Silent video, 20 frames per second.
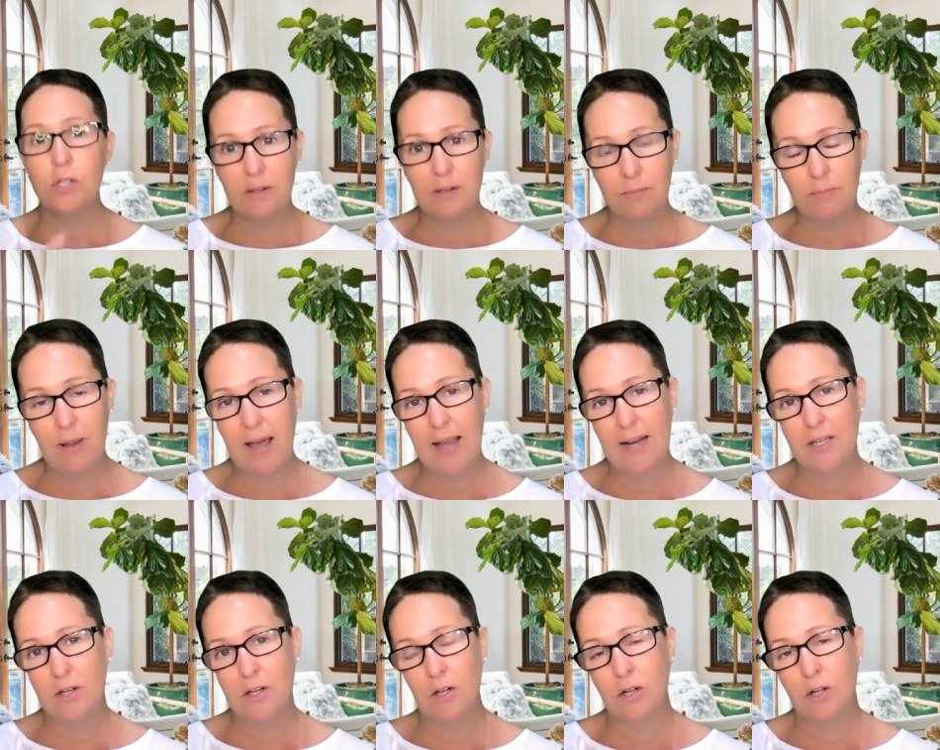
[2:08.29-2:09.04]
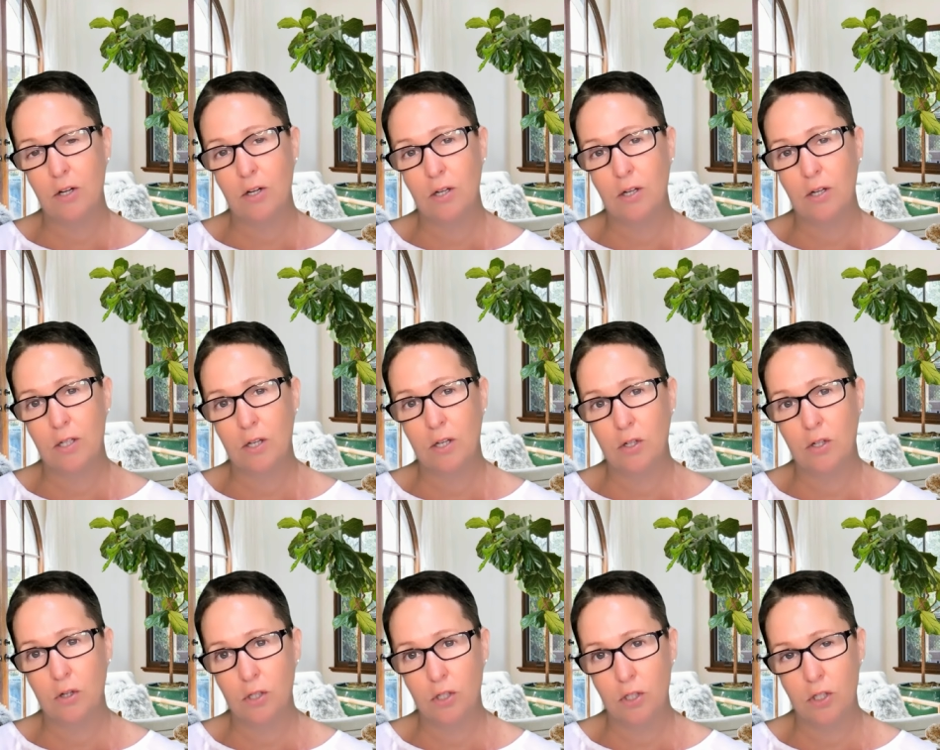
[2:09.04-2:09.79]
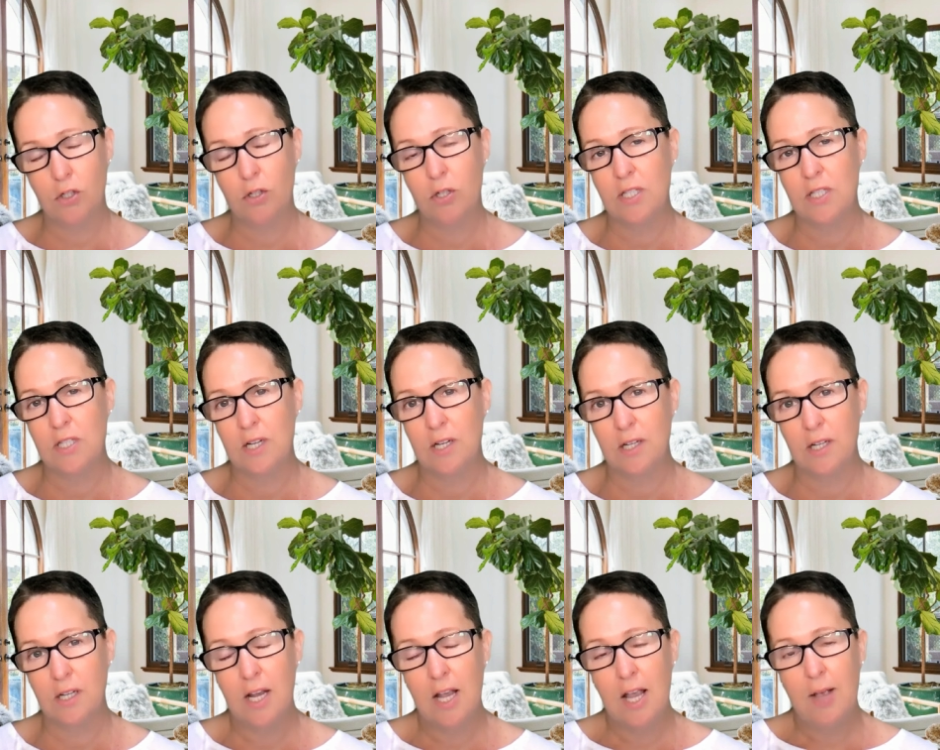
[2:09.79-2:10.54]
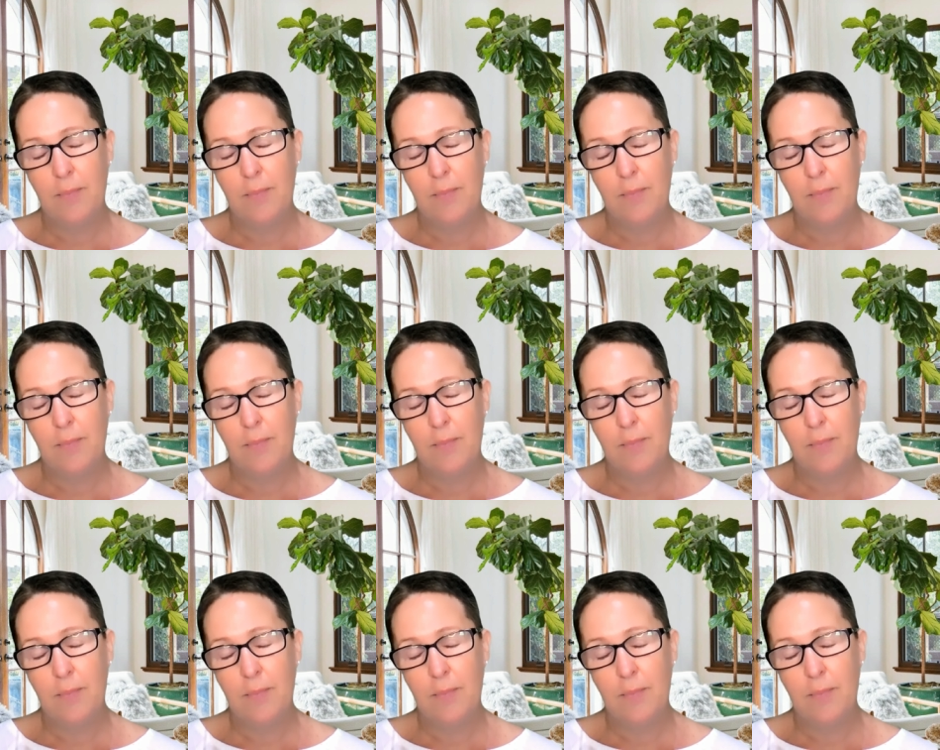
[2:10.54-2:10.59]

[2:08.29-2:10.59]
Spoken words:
impact on your nutrition,